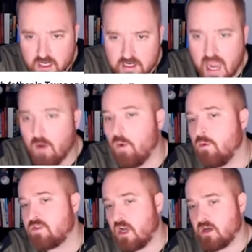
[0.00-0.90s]
now
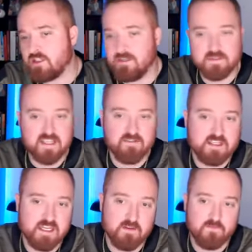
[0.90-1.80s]
won't talk to him
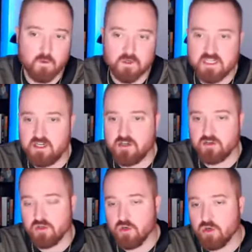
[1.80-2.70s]
17 and 14
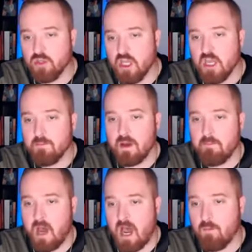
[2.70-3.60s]
years old but
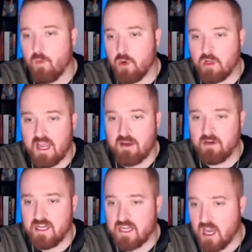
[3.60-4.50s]
mom won't allow
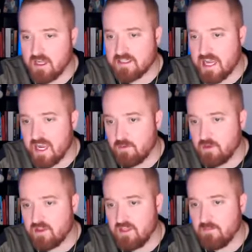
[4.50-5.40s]
any contact
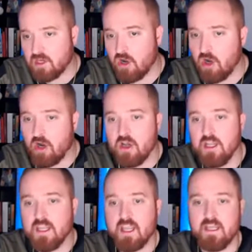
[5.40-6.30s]
with them at all
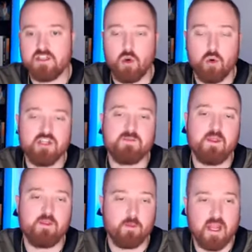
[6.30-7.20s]
and's always
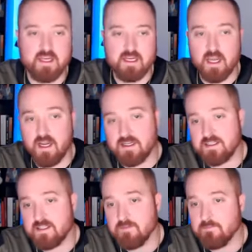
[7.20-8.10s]
been threatening to
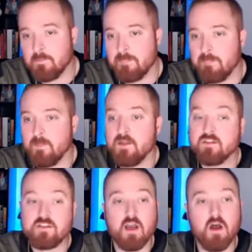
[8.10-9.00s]
us
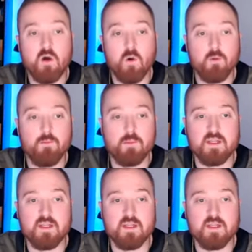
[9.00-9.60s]
so